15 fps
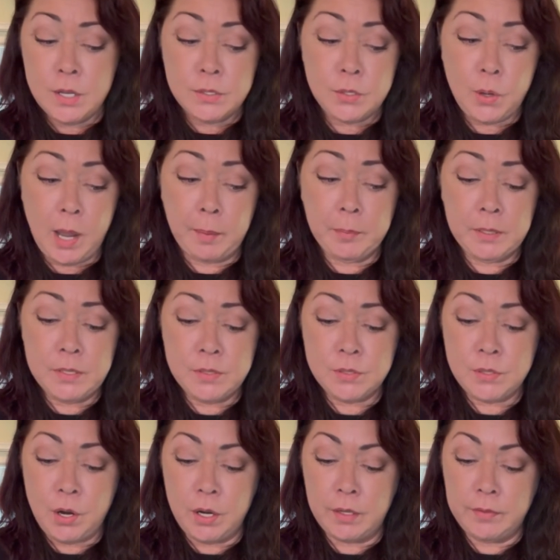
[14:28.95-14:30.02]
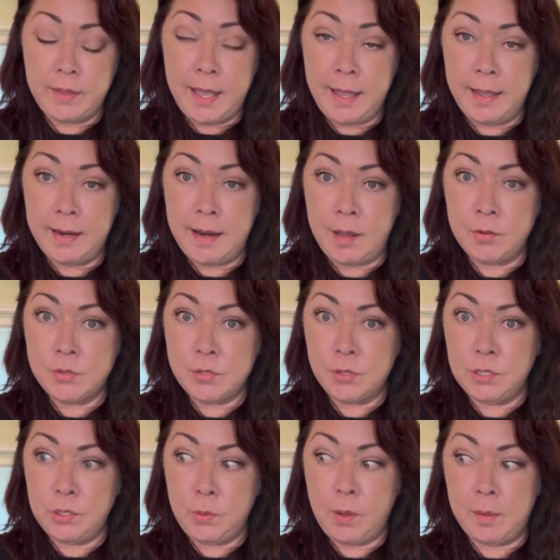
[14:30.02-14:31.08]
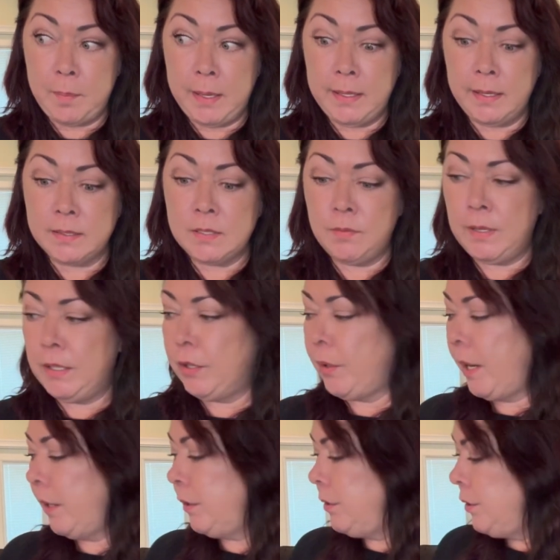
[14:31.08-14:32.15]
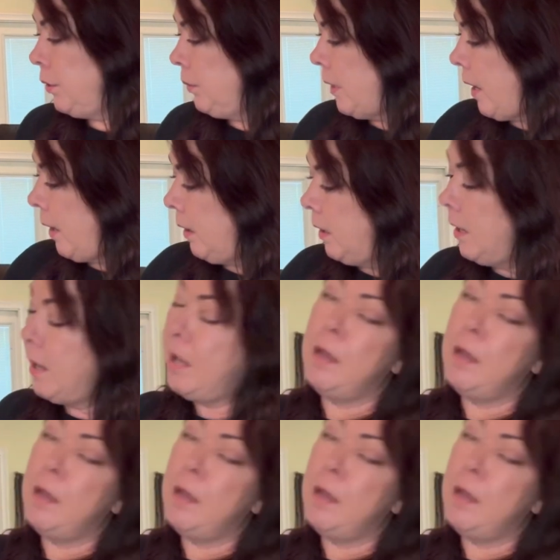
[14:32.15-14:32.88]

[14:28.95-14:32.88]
So I'm gonna start that, and I'll show you on my next video how to do that.